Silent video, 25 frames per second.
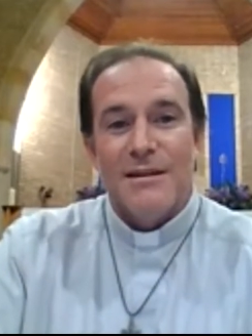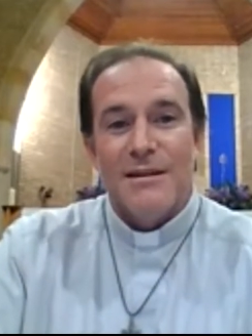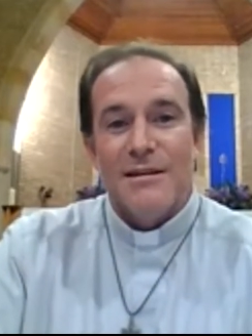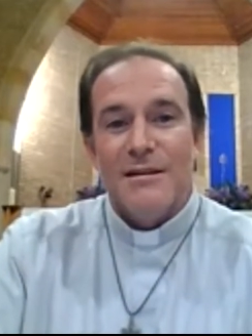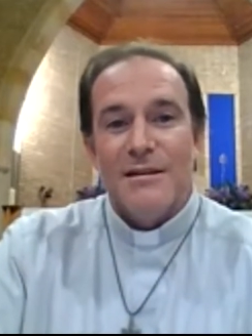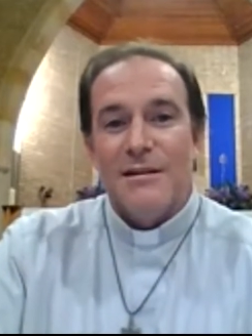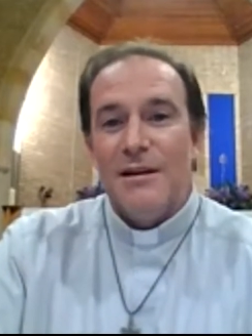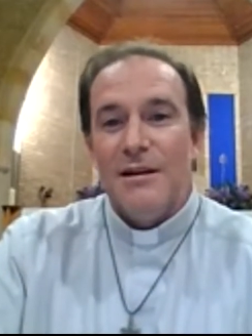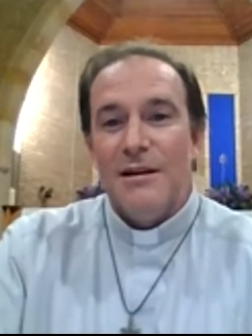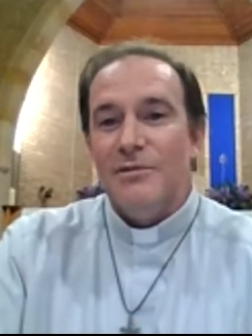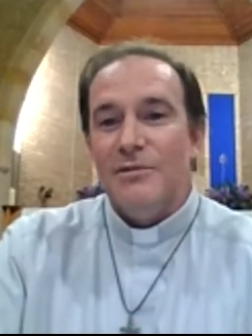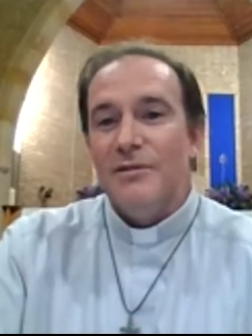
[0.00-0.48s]

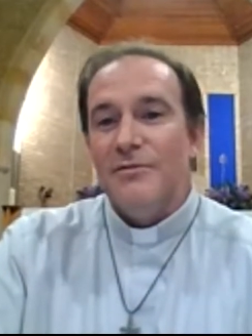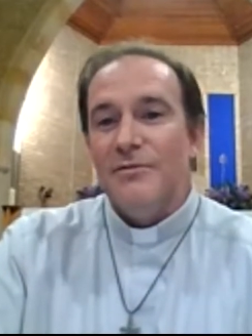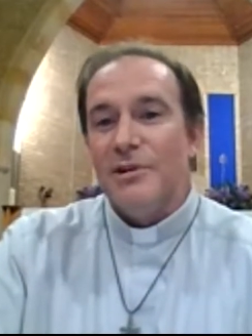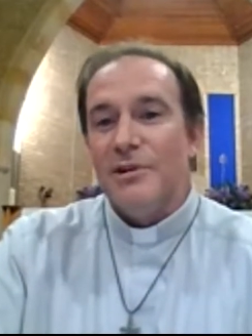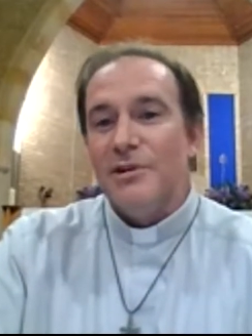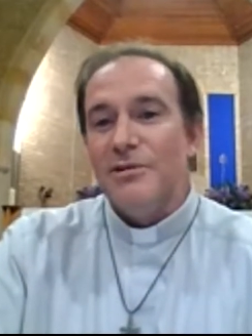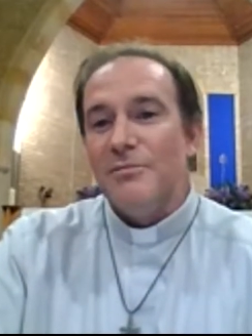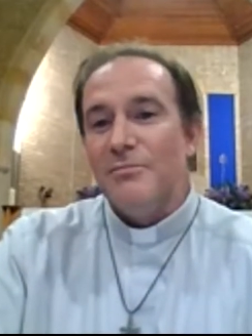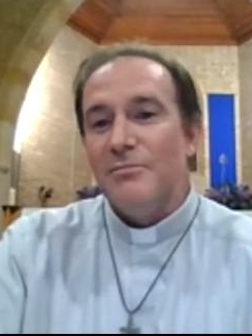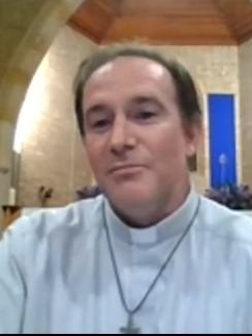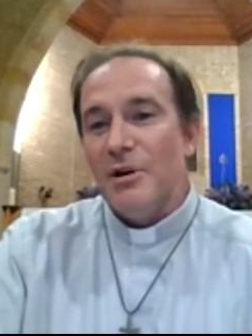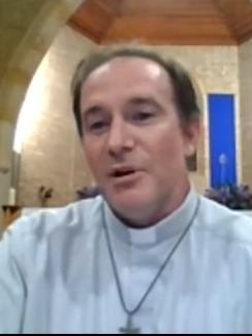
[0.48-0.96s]
I'm not a very
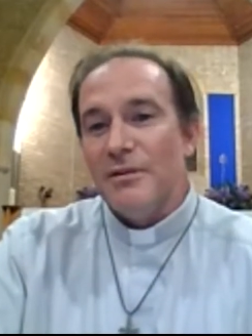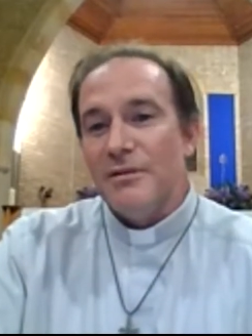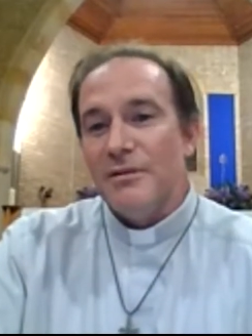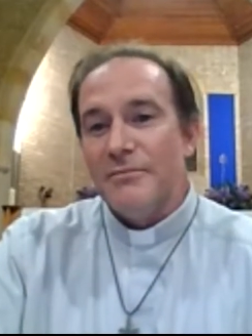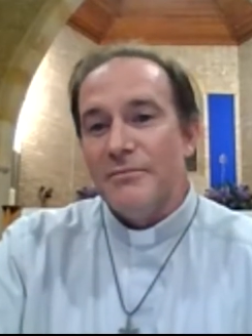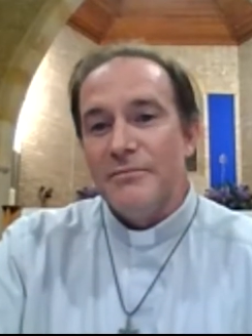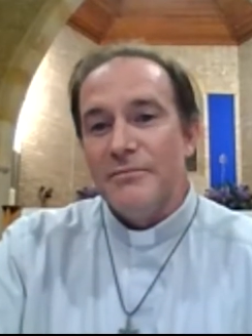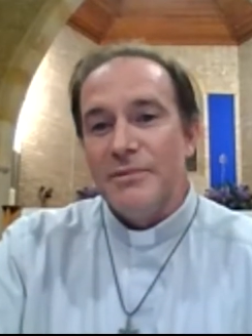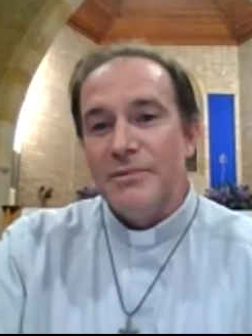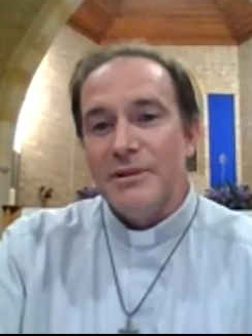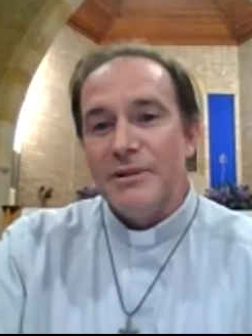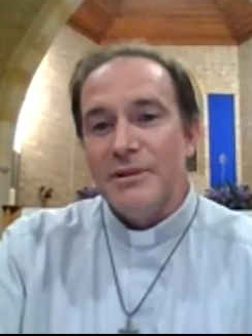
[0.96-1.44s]
good poet,
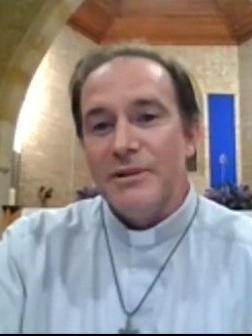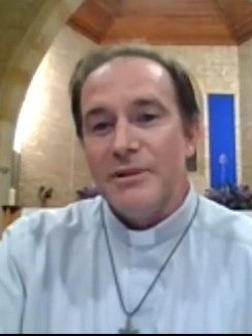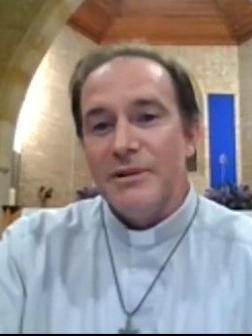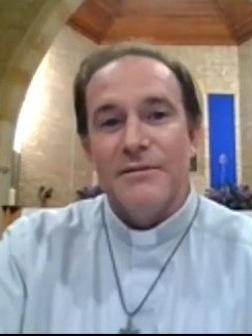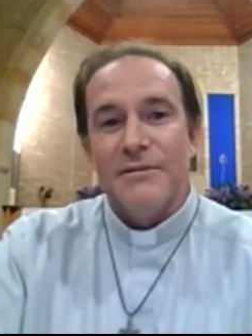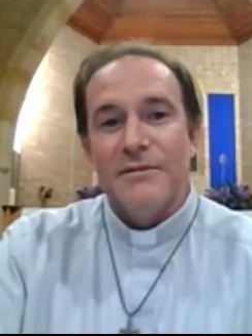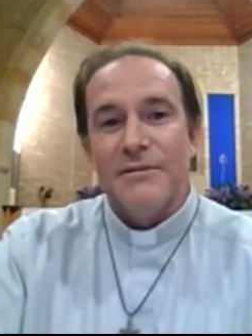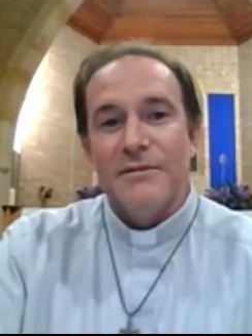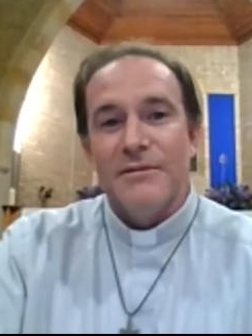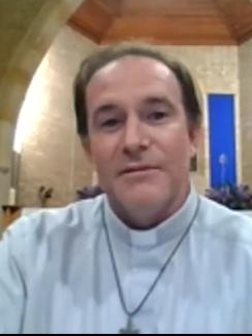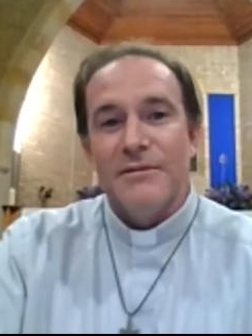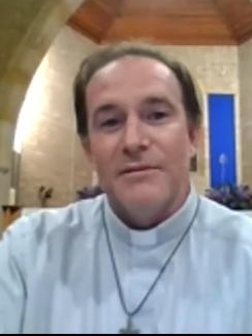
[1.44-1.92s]
but
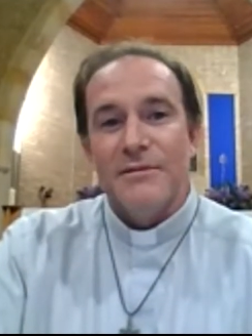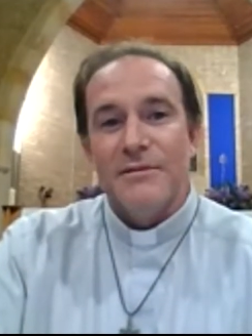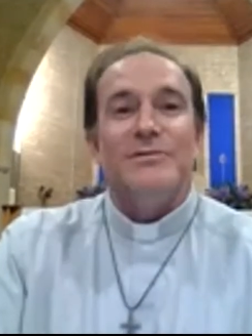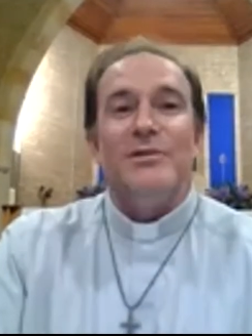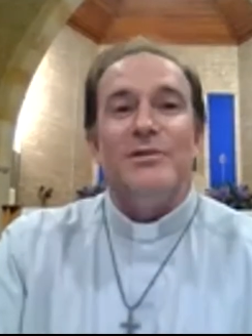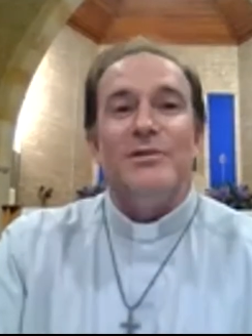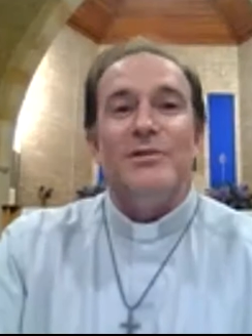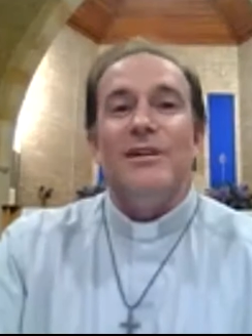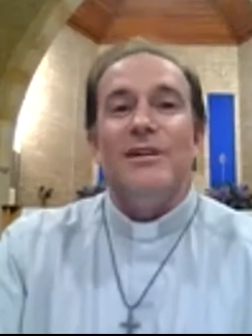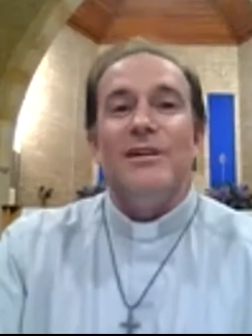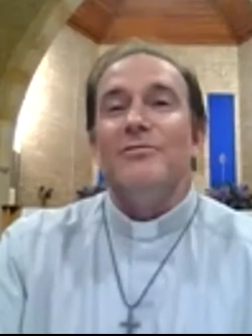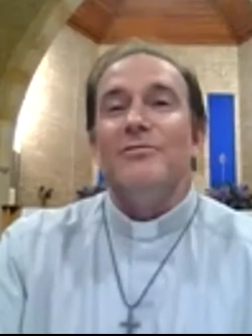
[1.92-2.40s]
this
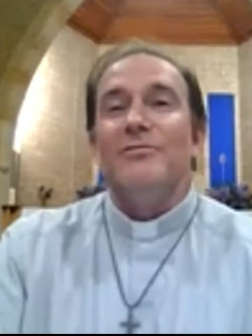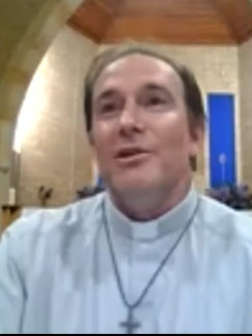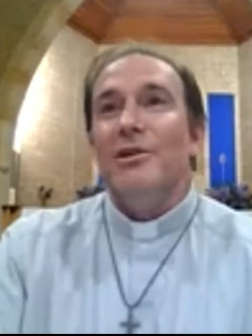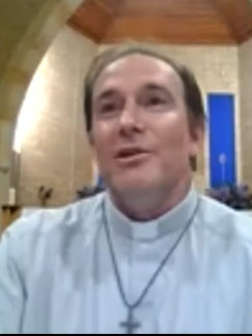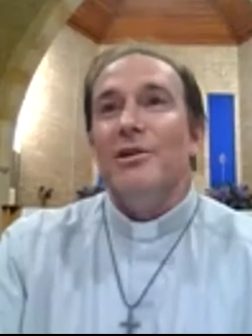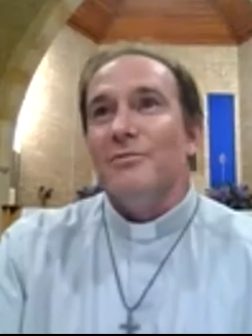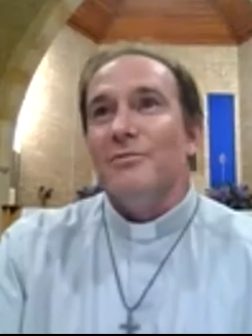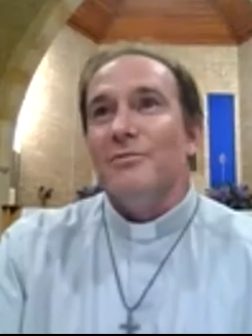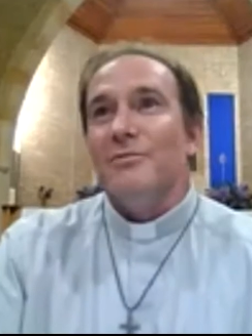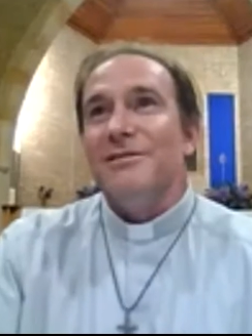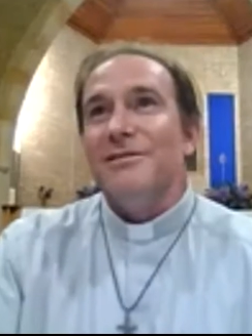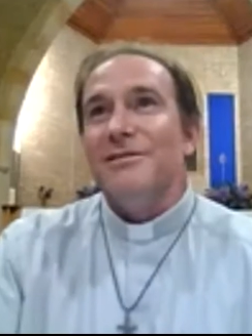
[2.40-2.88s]
I wrote
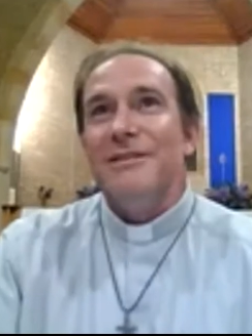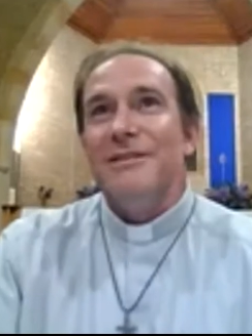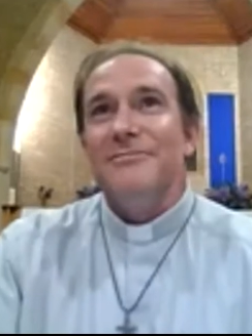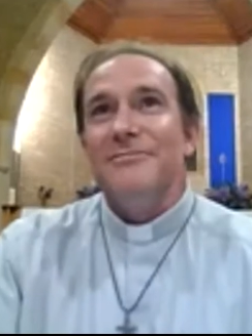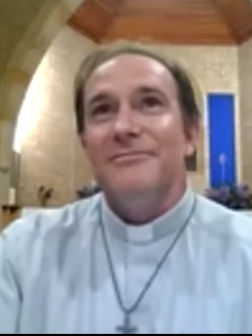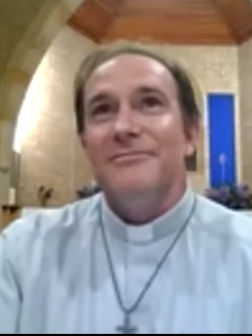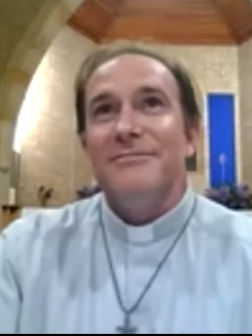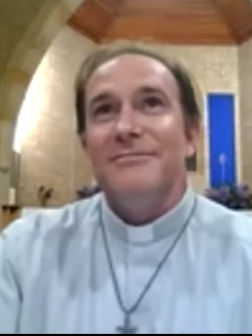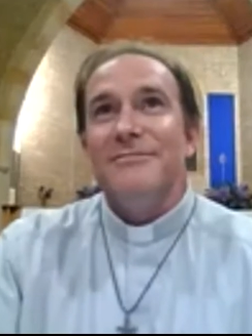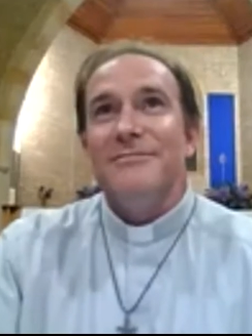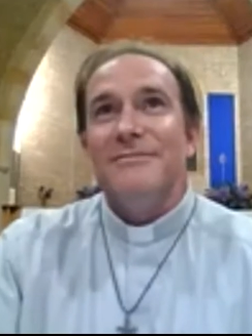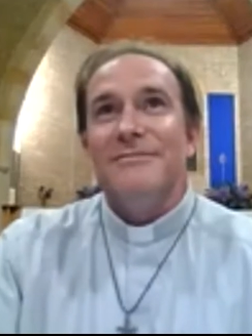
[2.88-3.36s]
one
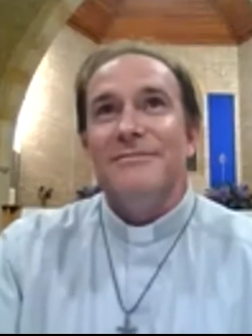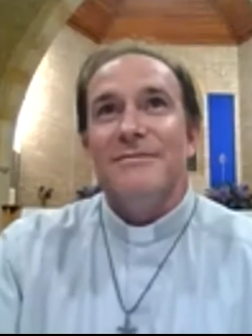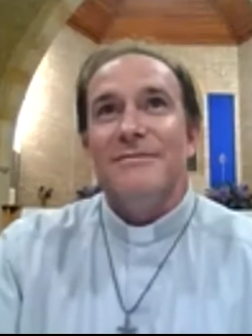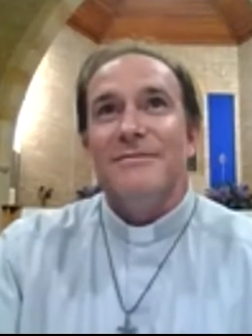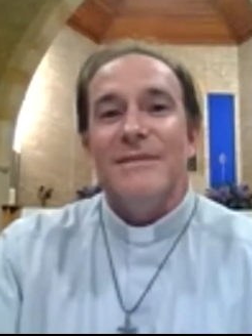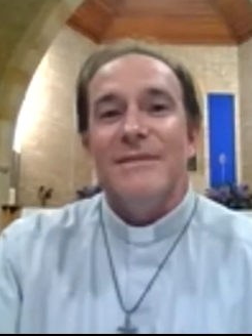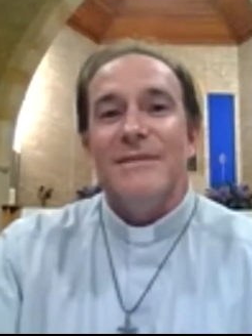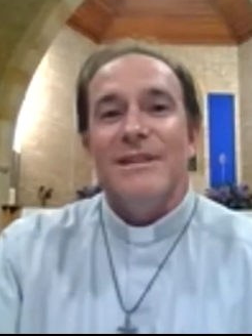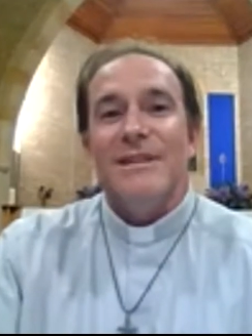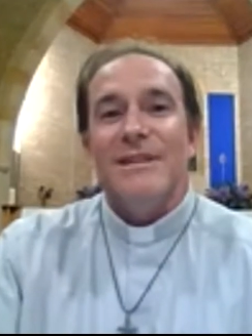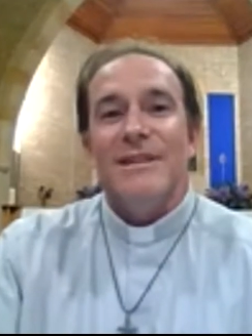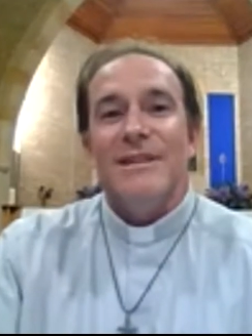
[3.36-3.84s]
time.
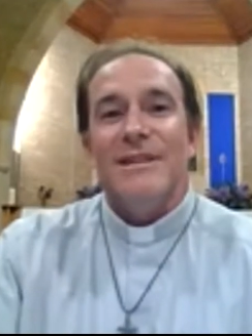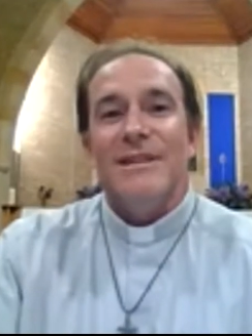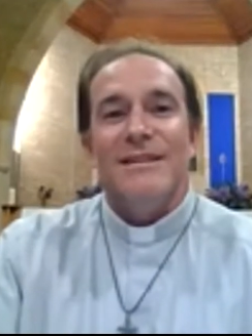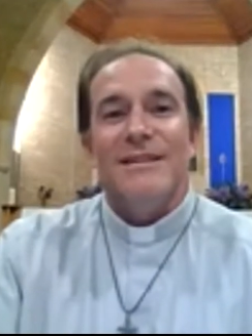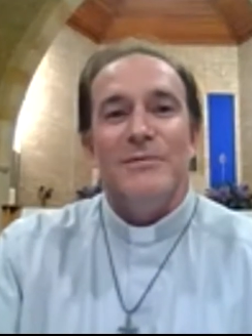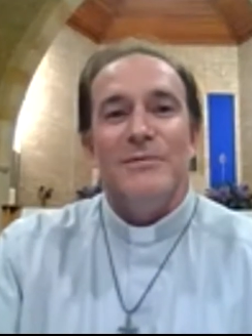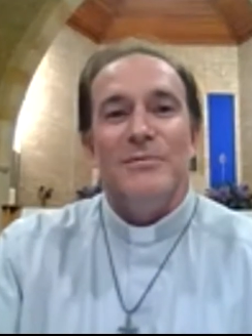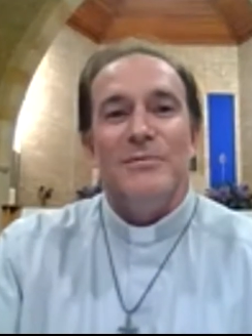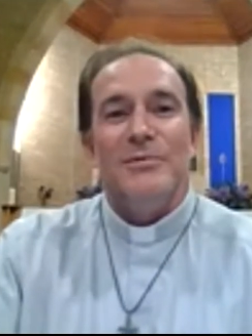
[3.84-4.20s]
I'm going